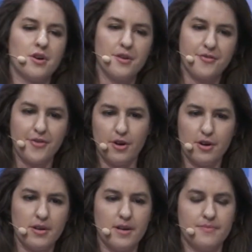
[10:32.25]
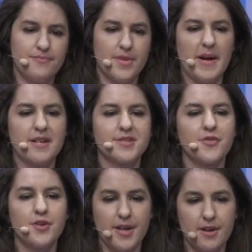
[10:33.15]
world for the past
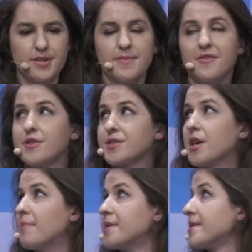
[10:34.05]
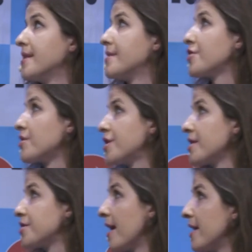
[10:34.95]
4 years. My first job was in
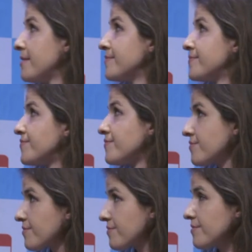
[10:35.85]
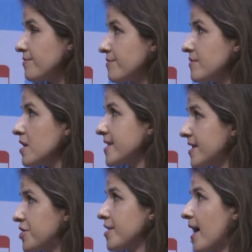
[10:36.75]
Chongqing, China. I was
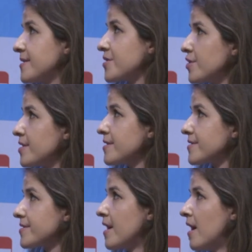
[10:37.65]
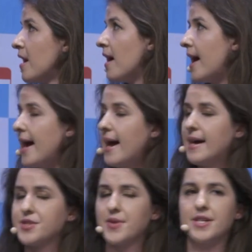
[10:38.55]
teaching high schoolers. I
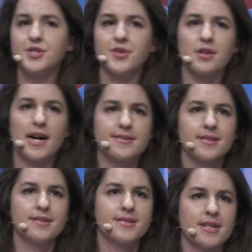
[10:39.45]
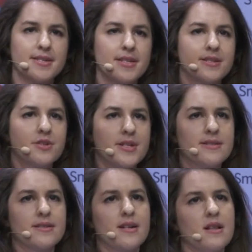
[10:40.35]
had 22 classes, 60
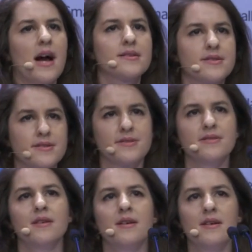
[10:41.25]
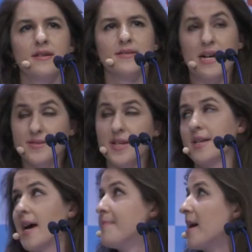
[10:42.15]
students in a class. Sounds like
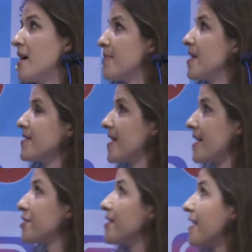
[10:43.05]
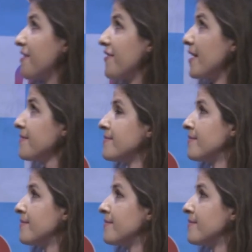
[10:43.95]
a nightmare, but it was actually a lot of fun.